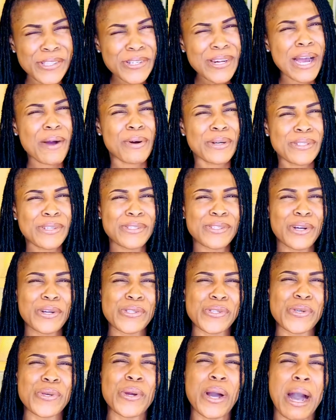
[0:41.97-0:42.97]
I want to talk
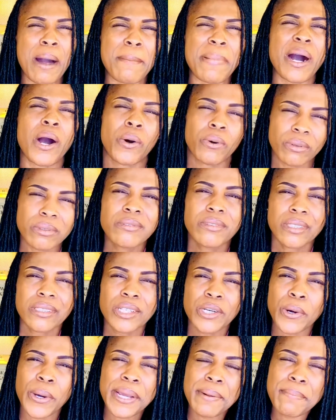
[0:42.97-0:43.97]
to you about
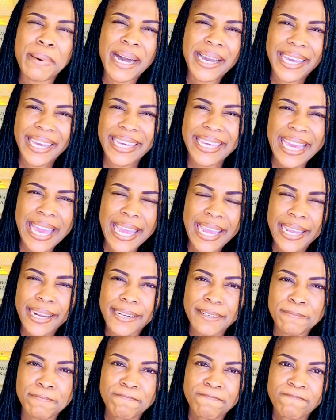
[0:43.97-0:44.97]
going back again.
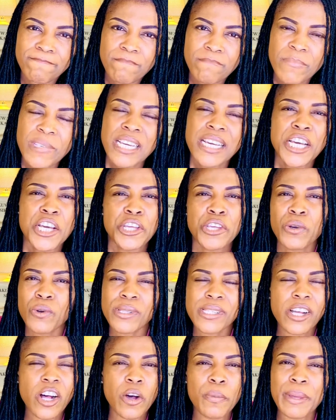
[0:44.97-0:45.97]
You
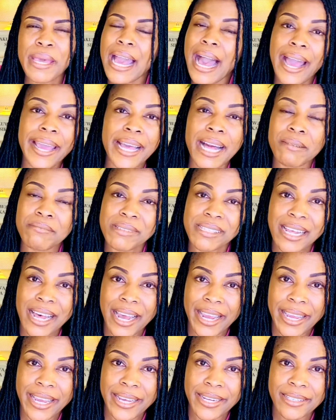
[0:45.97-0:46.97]
tell me I am
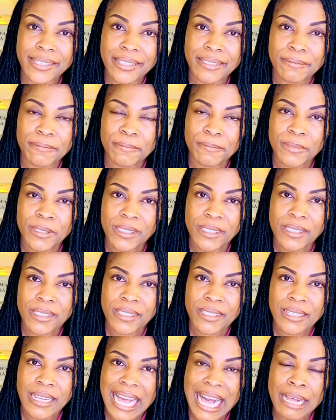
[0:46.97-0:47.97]
tired.
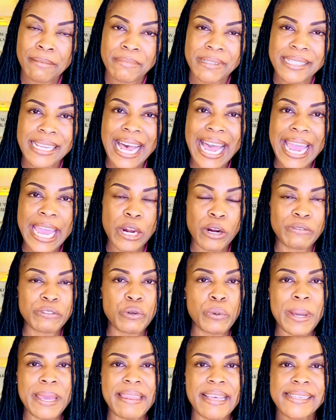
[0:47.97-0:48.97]
I'm tired of
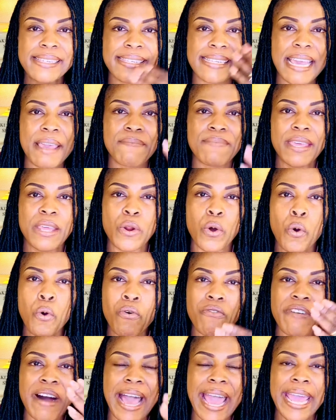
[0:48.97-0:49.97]
doing the same thing over
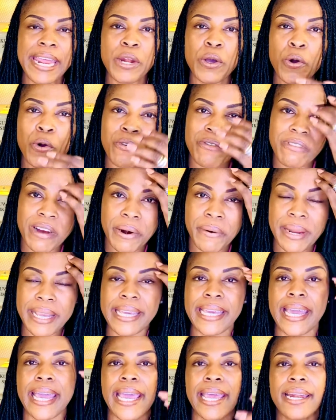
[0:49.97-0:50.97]
and over
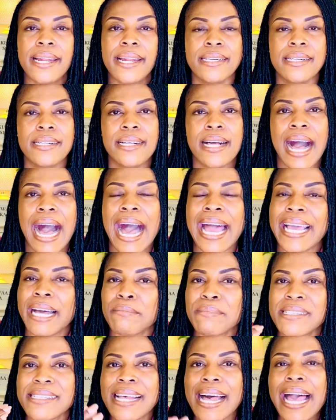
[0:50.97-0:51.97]
again. I am
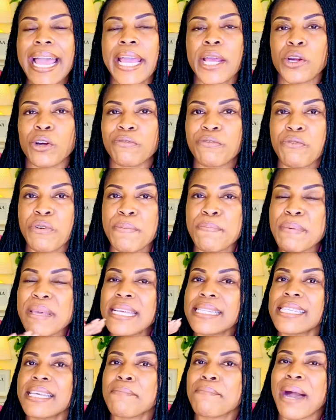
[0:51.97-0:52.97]
tired of
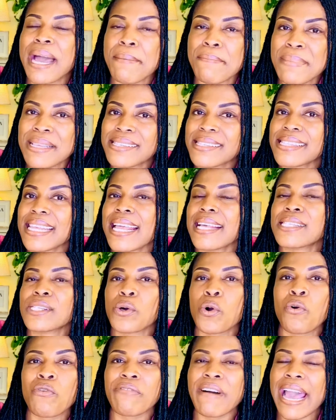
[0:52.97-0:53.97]
repeating my mistakes
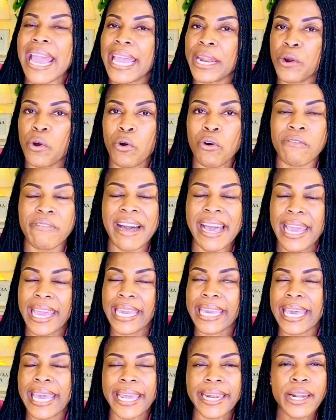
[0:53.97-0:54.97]
over and over
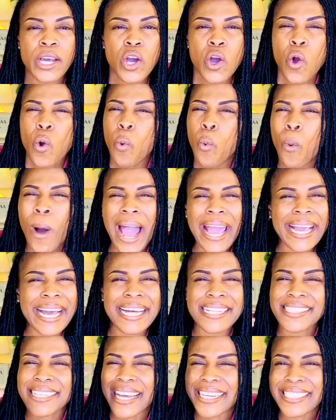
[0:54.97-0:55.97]
again. Why can't
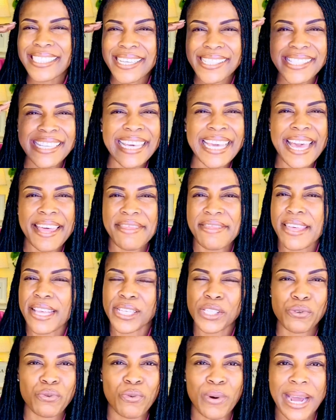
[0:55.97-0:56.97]
I just get this
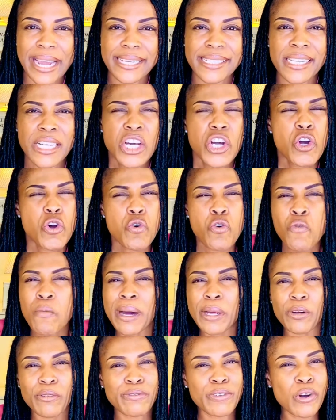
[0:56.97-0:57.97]
right? Woman
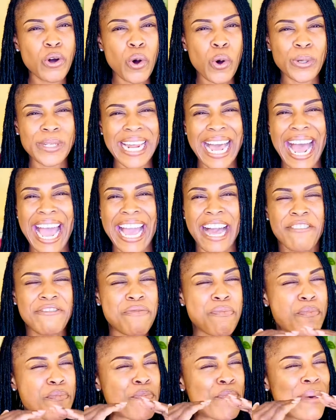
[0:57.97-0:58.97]
of God, I have
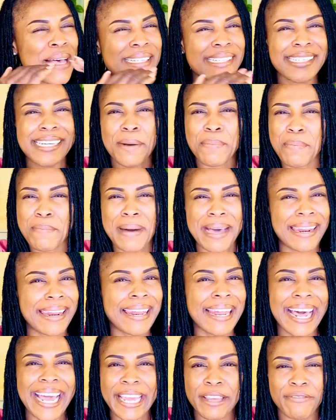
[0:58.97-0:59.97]
messed up my
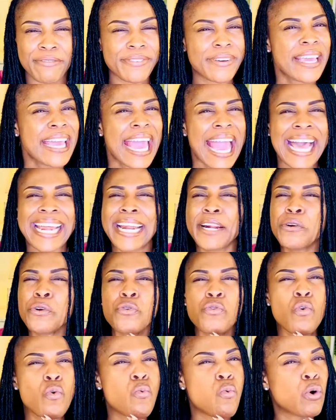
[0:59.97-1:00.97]
life and I don't
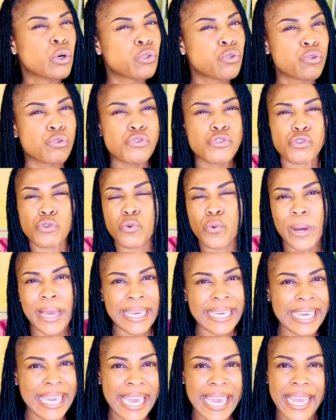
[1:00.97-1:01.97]
know what to do
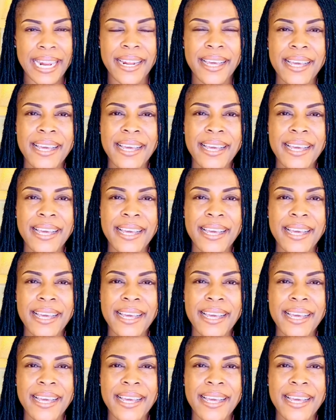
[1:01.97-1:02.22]
again.